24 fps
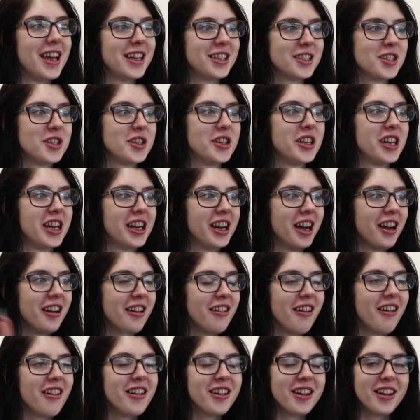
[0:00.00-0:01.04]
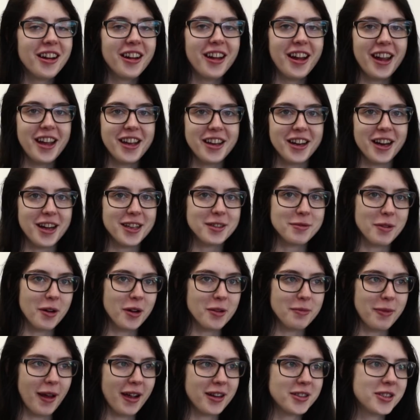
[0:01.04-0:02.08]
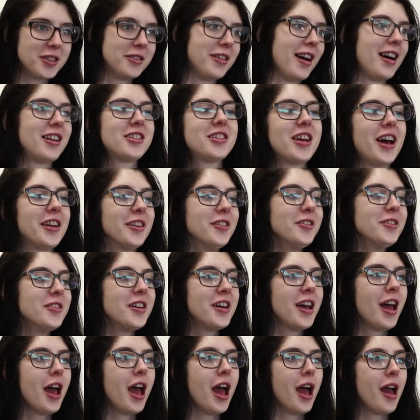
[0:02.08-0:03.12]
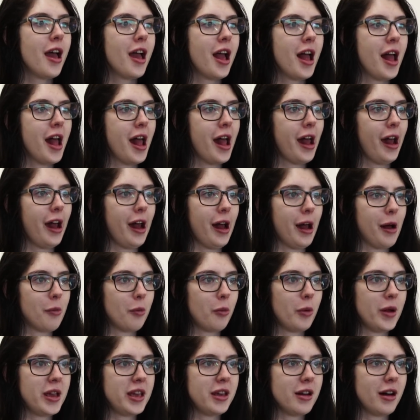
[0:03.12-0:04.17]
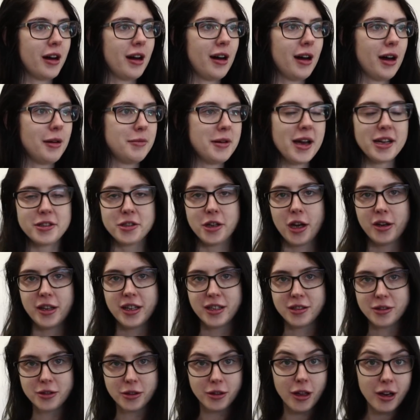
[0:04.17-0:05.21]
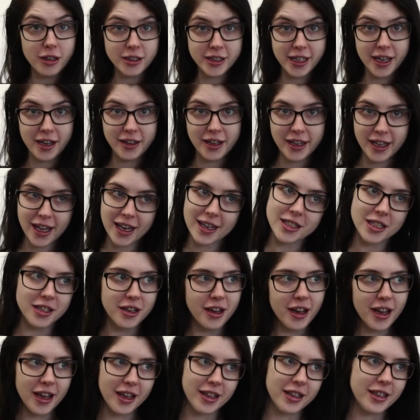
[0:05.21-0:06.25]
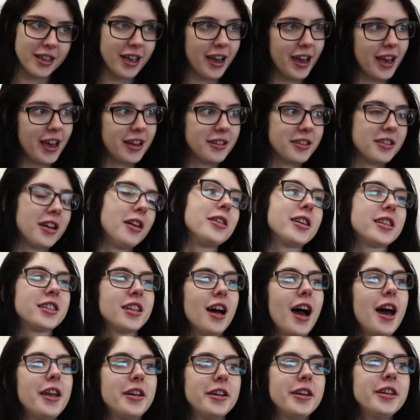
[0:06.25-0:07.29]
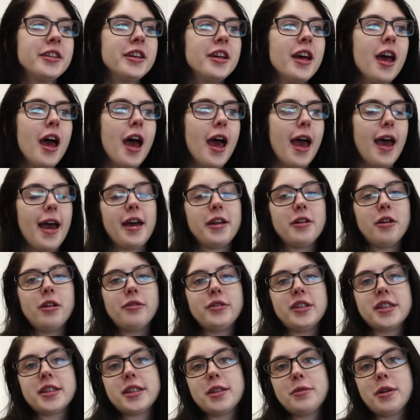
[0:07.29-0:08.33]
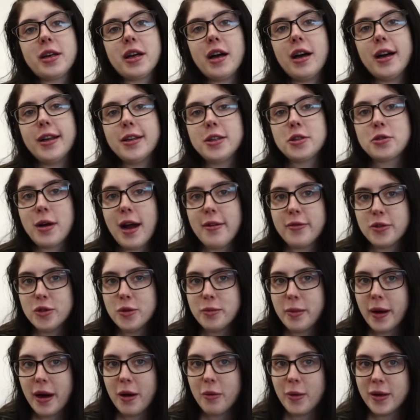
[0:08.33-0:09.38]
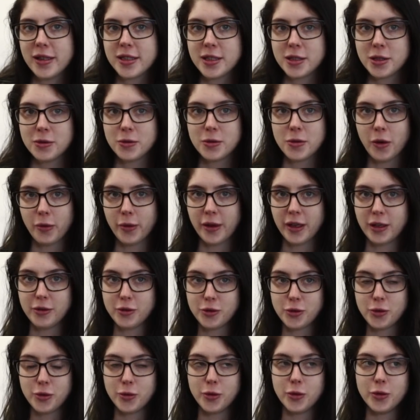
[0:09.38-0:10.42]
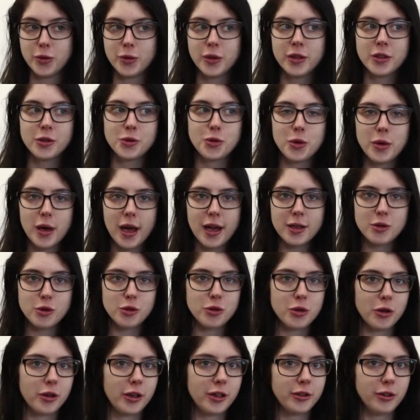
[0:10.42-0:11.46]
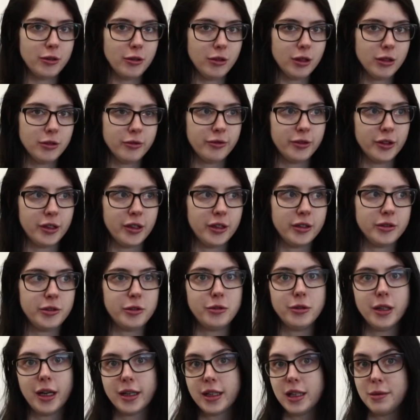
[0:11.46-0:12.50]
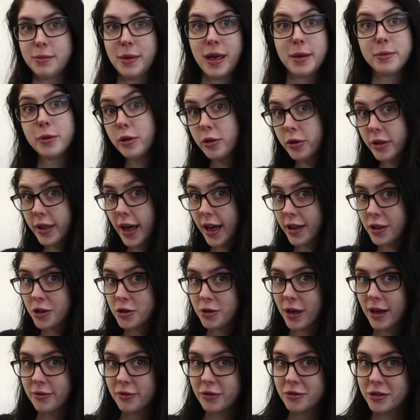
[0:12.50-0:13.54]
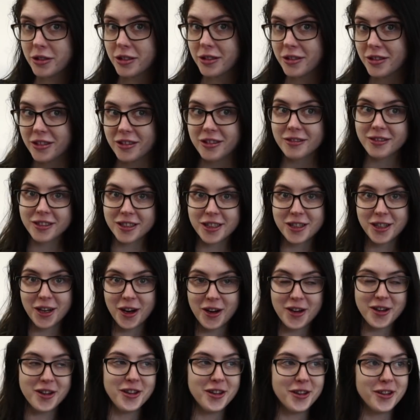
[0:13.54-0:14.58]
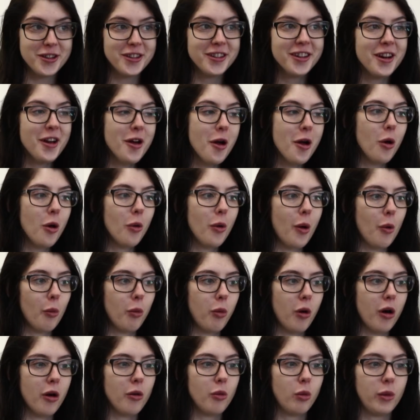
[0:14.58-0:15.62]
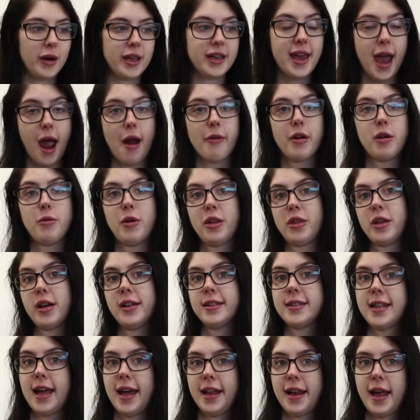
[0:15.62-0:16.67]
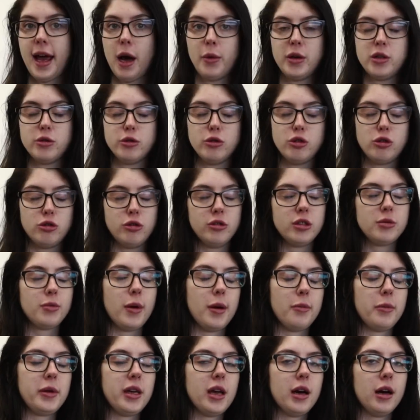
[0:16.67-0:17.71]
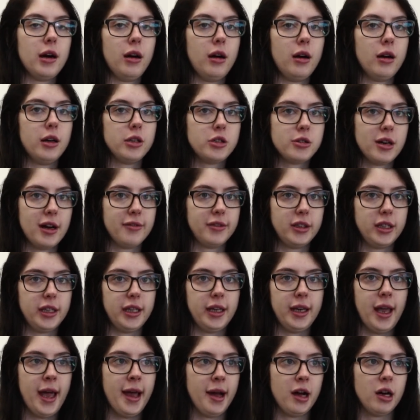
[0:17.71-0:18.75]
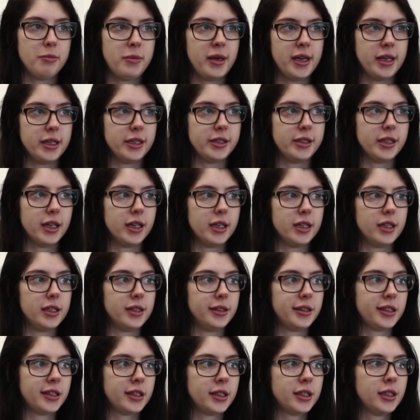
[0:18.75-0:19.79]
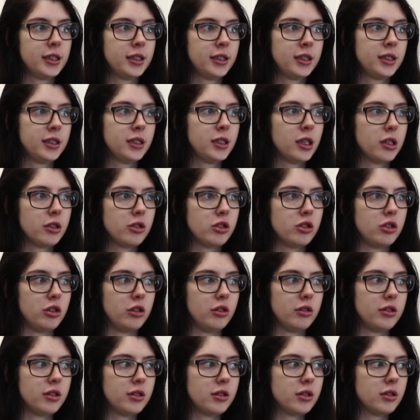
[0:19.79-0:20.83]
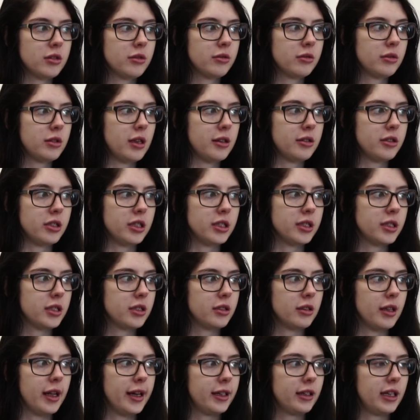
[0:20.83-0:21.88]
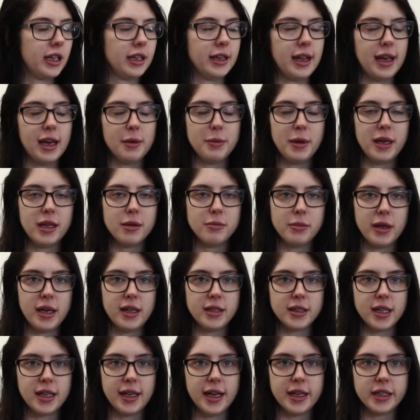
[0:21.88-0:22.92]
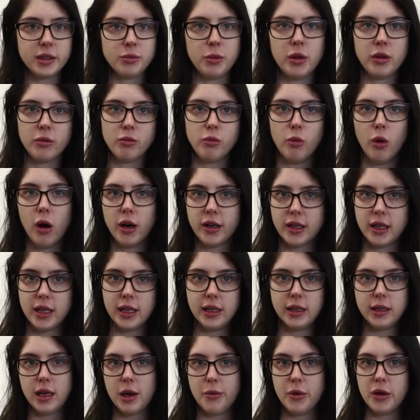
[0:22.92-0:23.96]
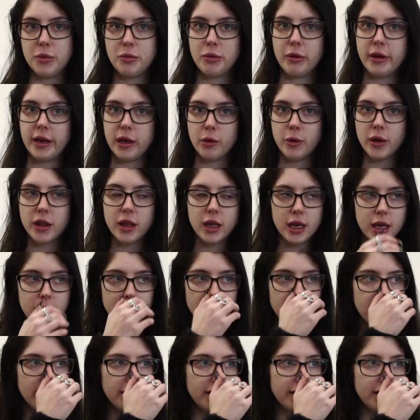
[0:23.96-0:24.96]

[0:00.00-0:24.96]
Take two. Hey guys, welcome back to our channel. We are about to go into lockdown again tonight. Yay, so excited. And obviously we can't travel, but we're still going to do a tutorial for you lucky people who can travel to show you what we carry with us and how we do shoots when we are traveling, how Peter does shoots just like in Airbnbs, I guess, with what gear he would bring with him.